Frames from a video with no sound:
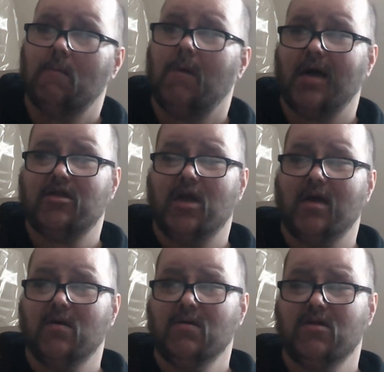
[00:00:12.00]
My
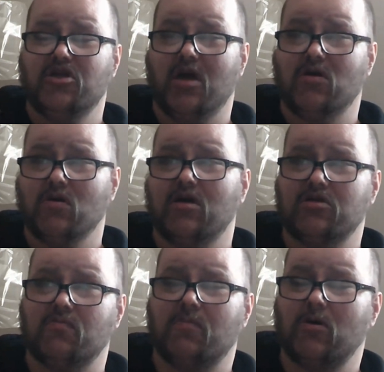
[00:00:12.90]
channel, channel
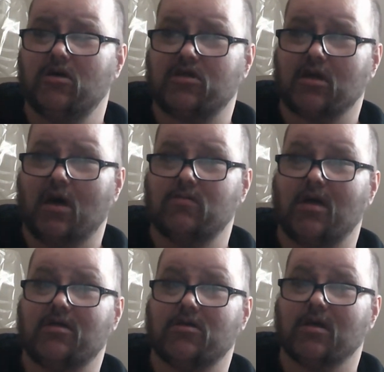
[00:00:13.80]
isn't focusing on
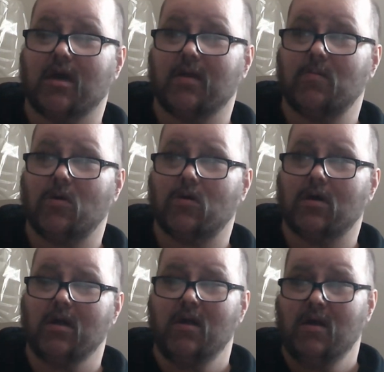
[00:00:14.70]
wrestling anymore.
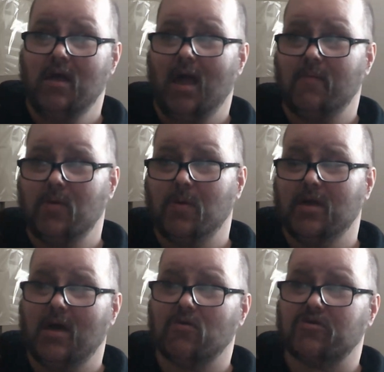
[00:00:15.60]

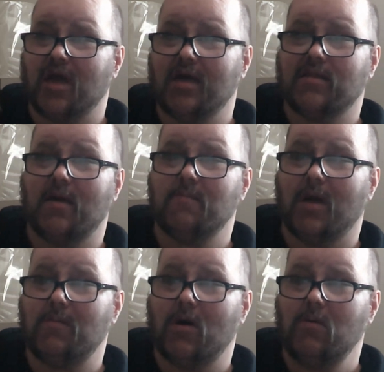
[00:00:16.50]
Everybody else got that
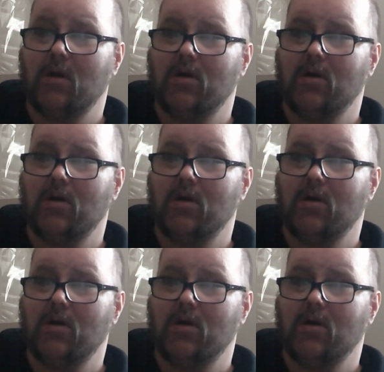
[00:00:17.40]
memo.